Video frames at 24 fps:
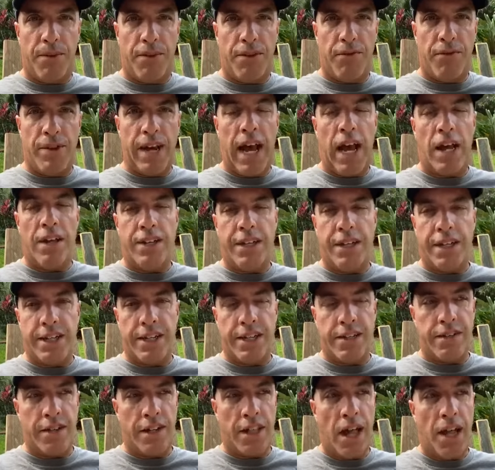But the reality
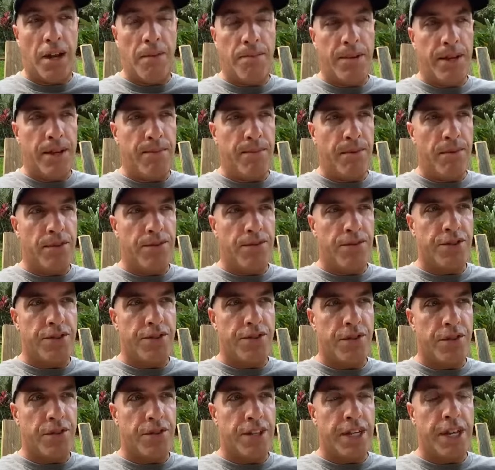is, a lot of people
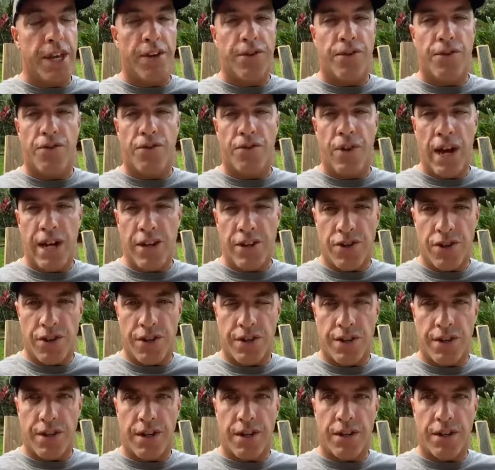just are the other direction.